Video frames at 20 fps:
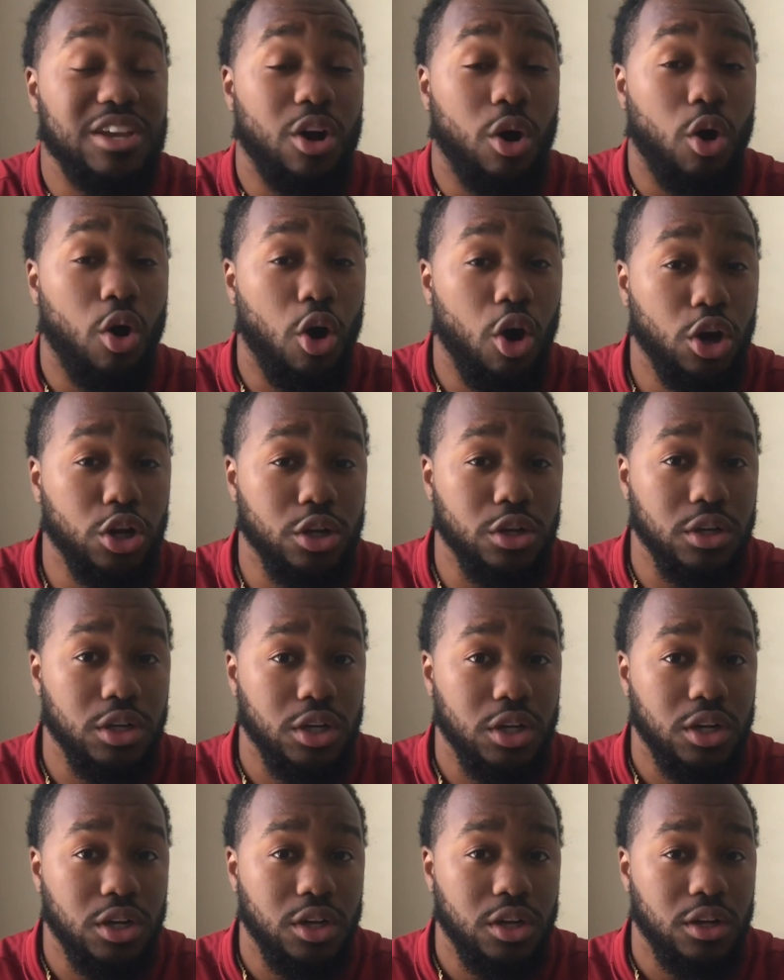
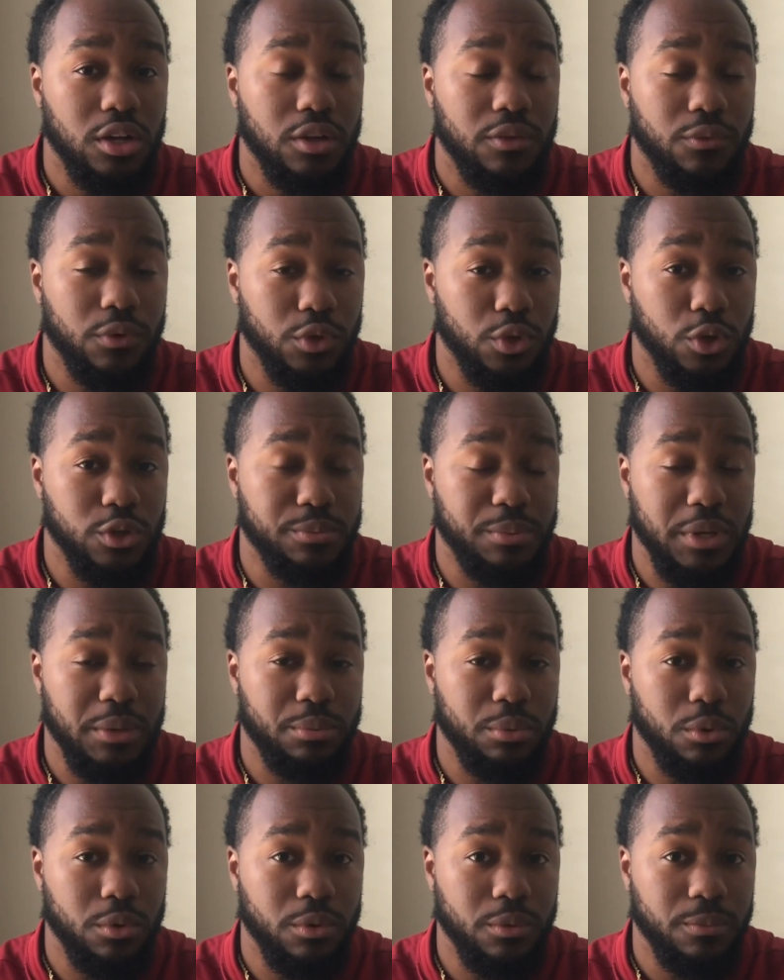So those
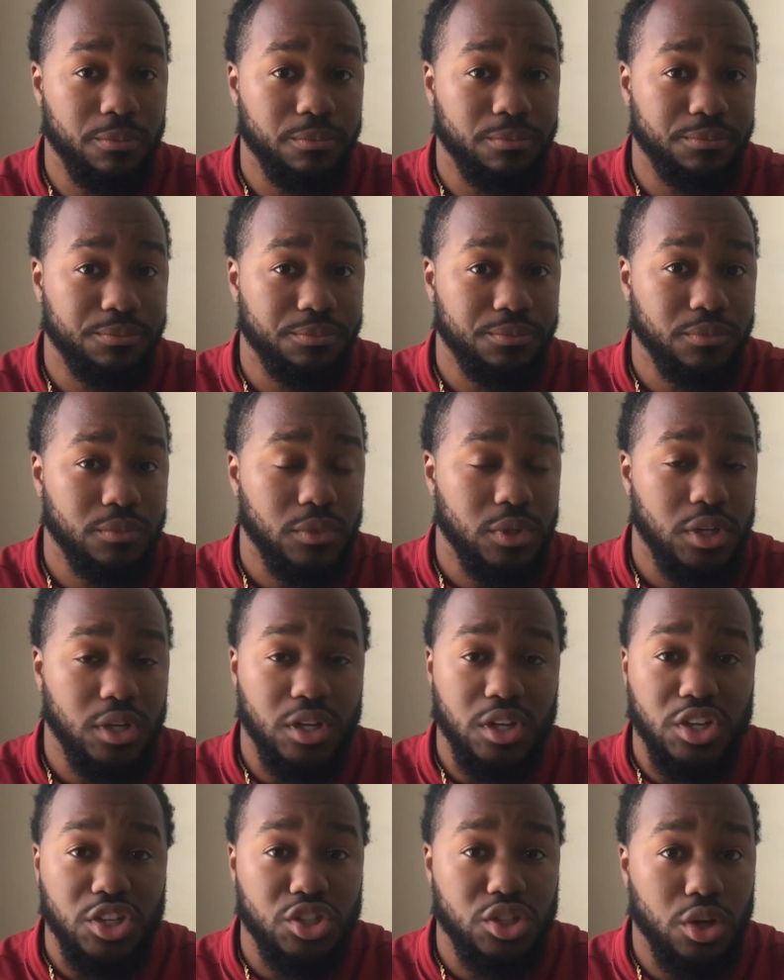people, they might not be
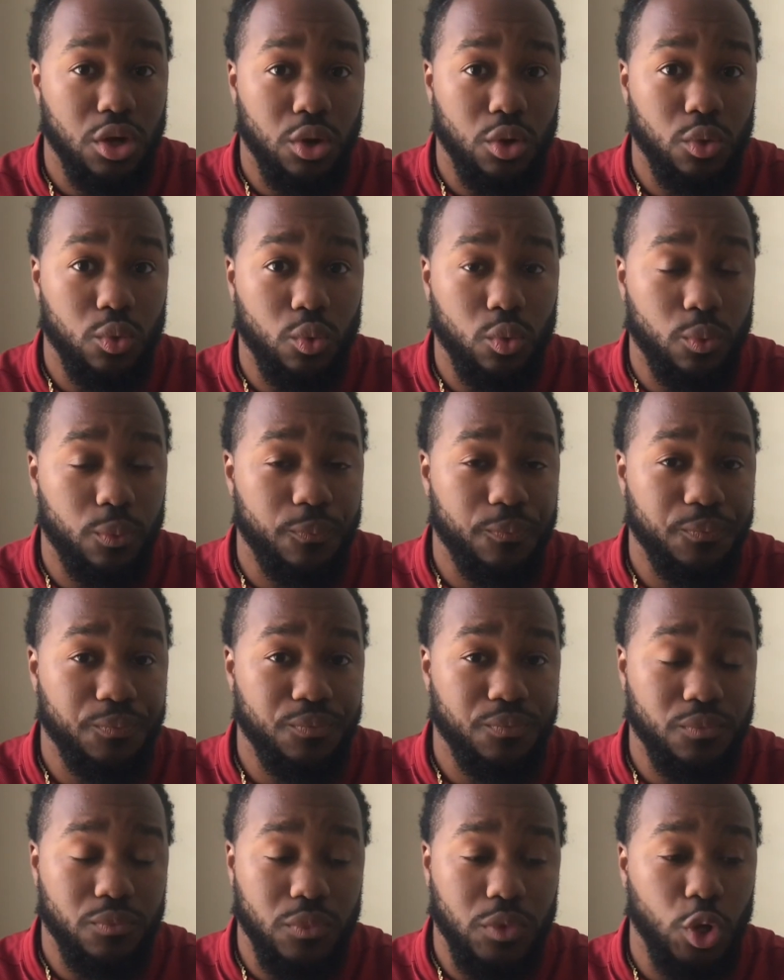able to afford
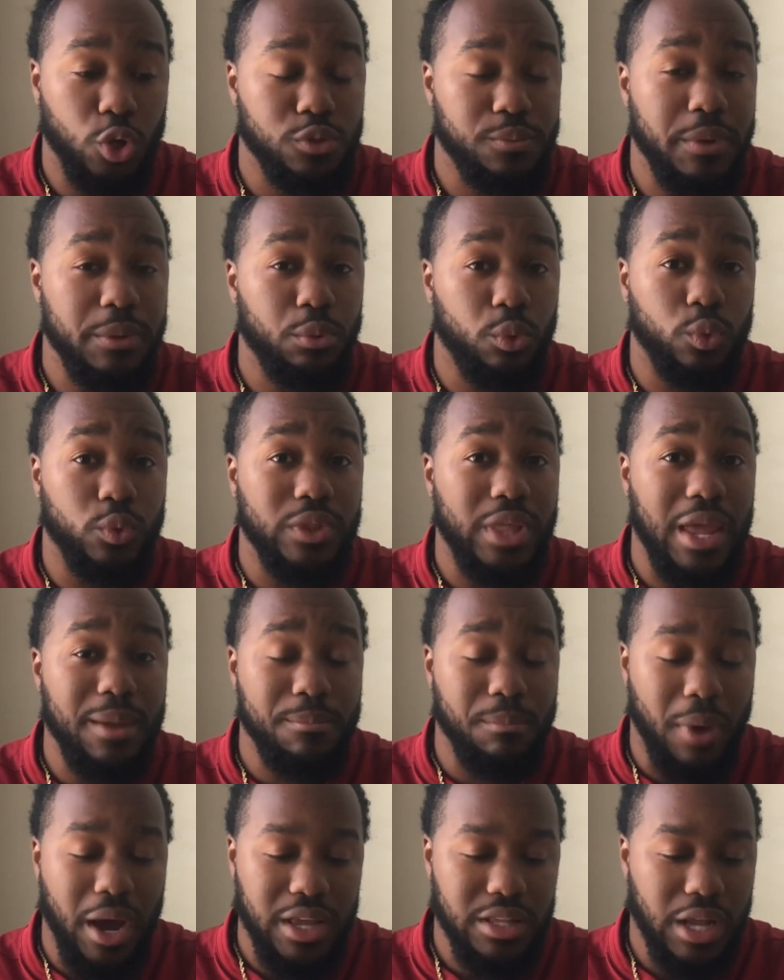an Uber to get to
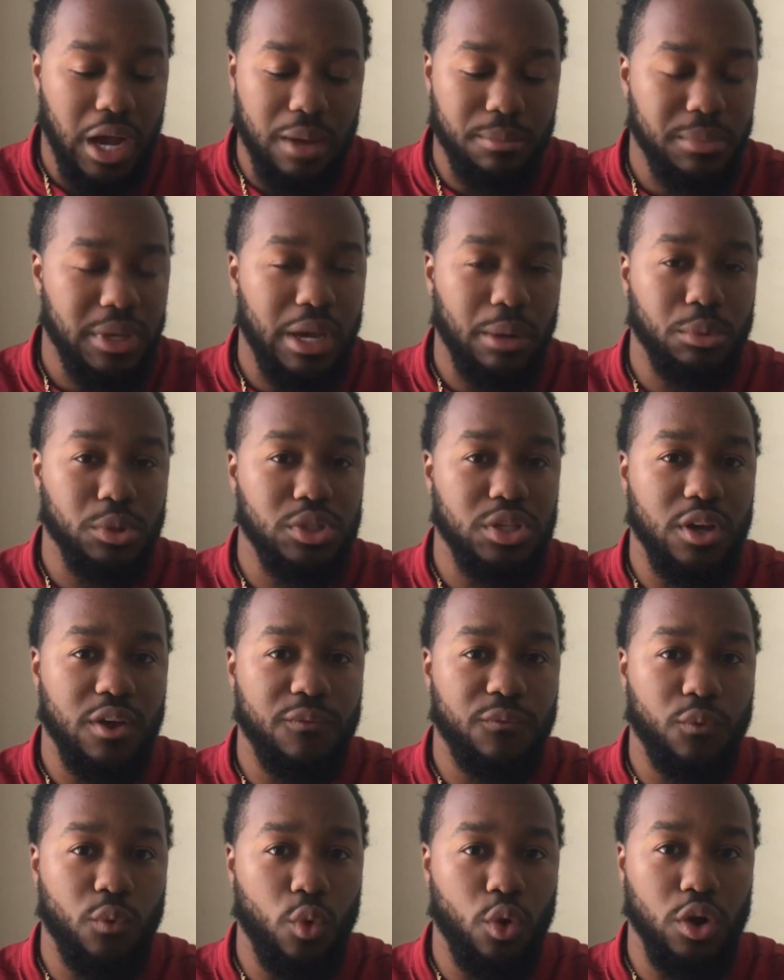work every day. They might not
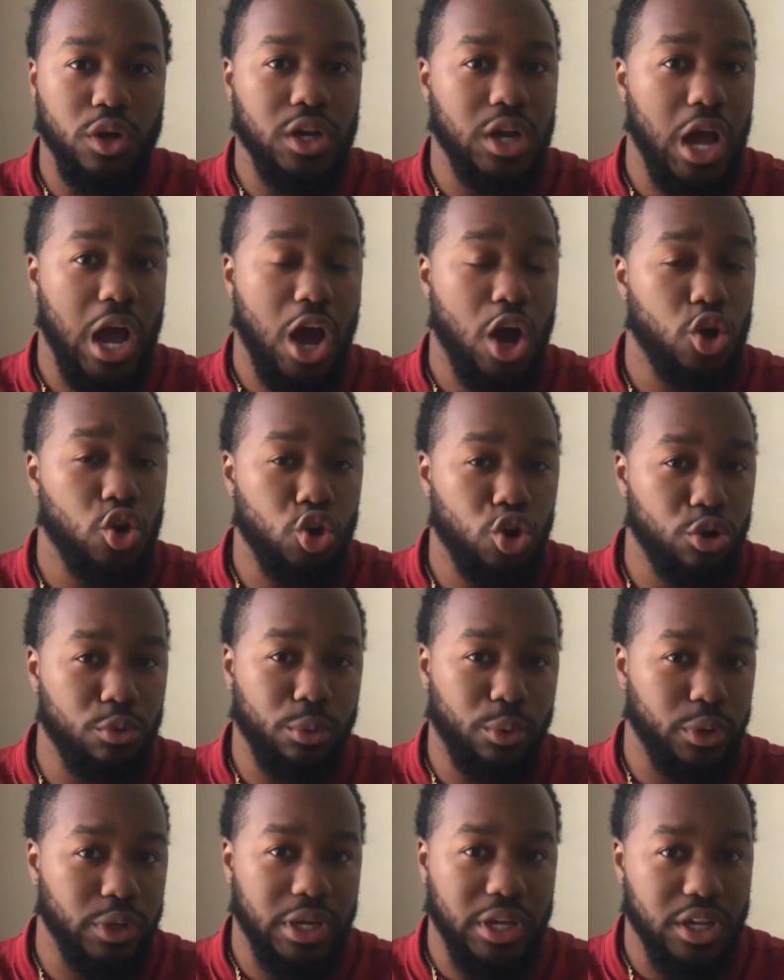have a car to
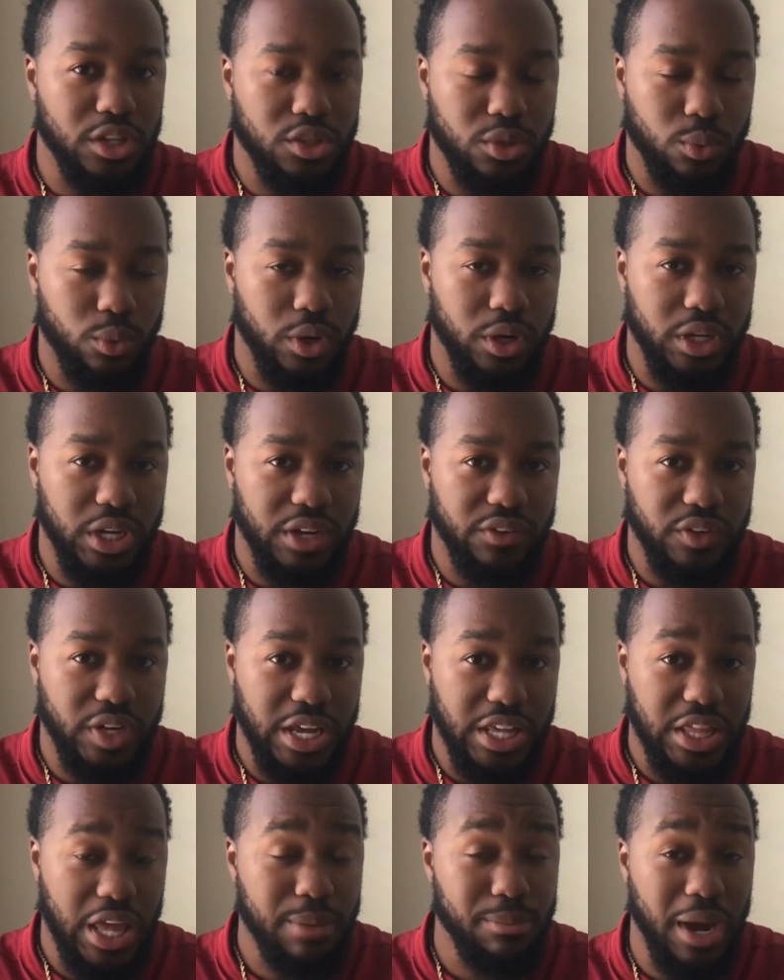drive every
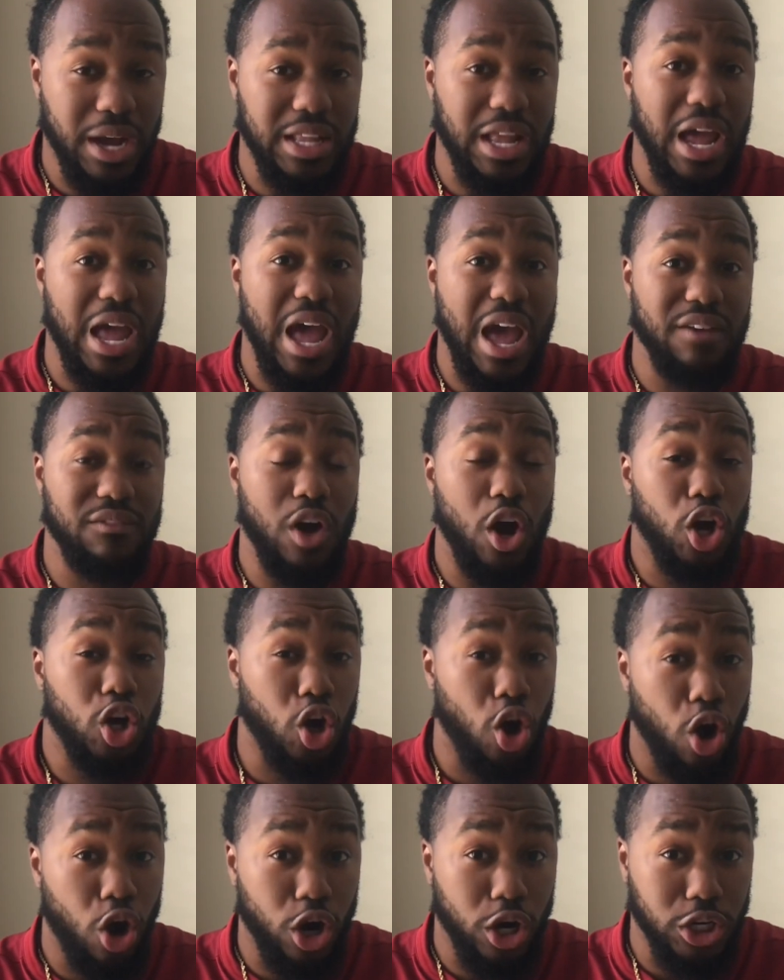day to
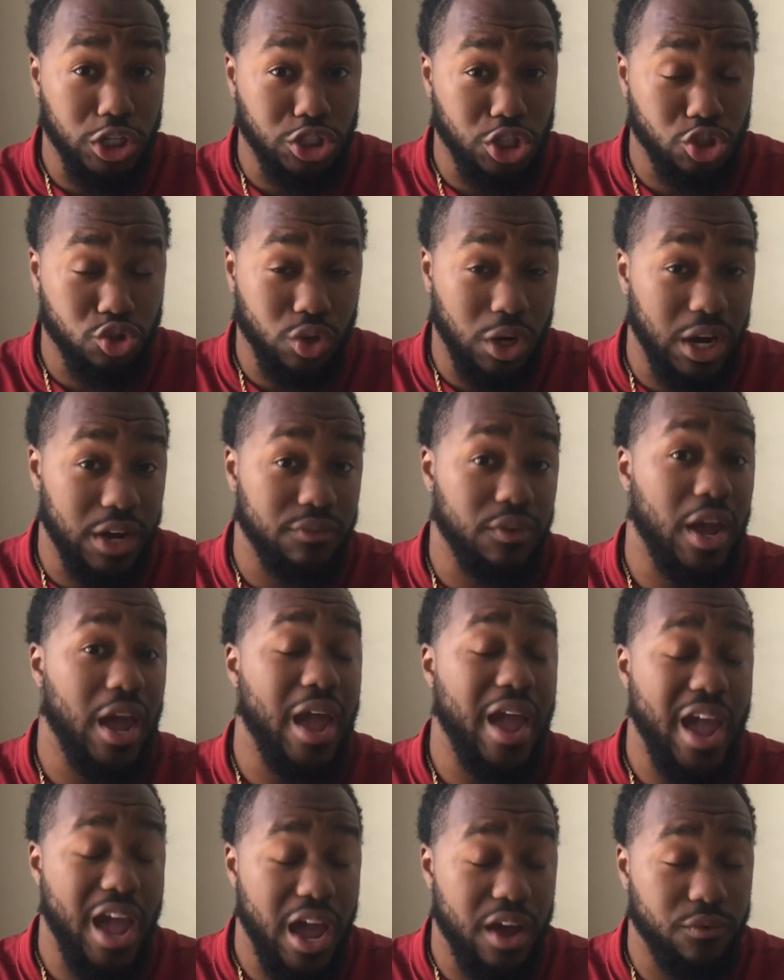Marietta. This
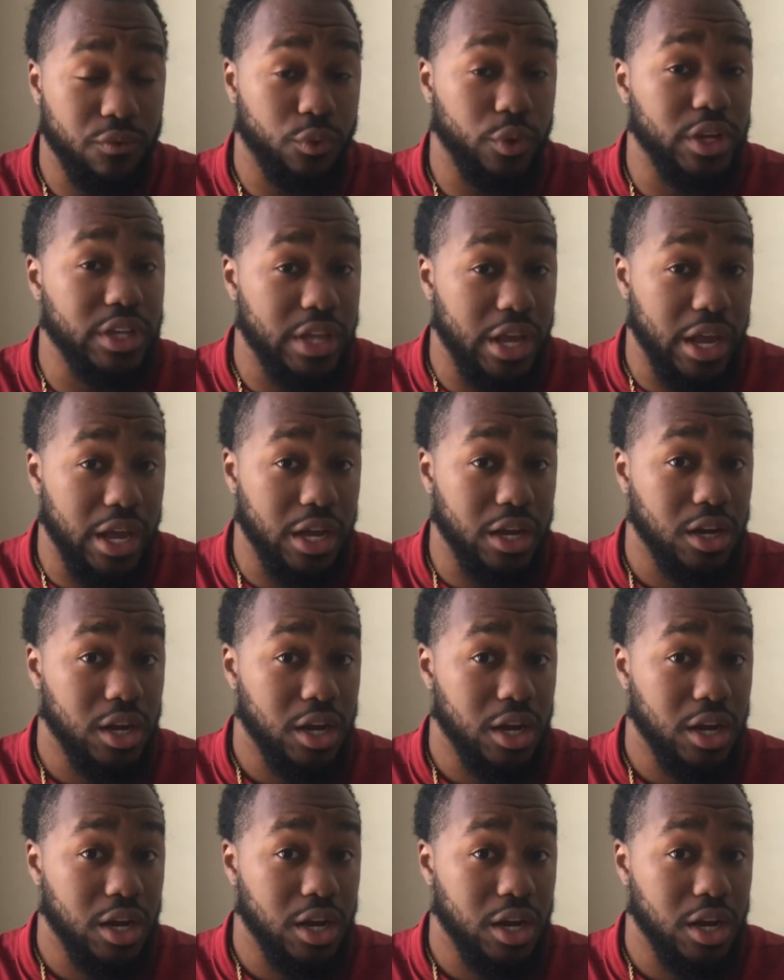makes it harder for